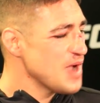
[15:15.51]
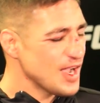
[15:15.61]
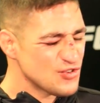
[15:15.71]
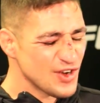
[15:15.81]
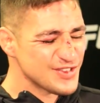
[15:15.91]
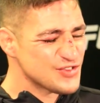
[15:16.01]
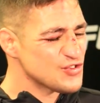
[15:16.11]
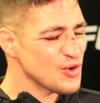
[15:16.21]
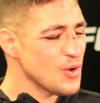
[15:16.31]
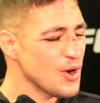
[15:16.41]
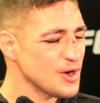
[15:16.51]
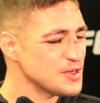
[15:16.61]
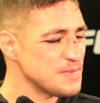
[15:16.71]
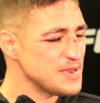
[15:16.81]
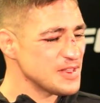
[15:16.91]
I tried so hard
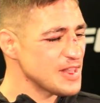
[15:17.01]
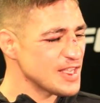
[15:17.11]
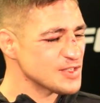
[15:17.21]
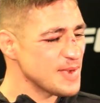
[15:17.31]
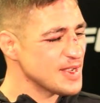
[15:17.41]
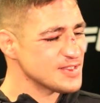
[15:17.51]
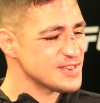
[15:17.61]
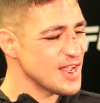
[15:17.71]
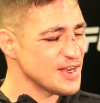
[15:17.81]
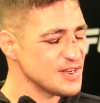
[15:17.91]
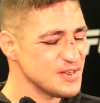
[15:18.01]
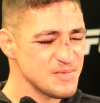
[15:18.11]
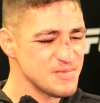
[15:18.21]
to be the last man standing.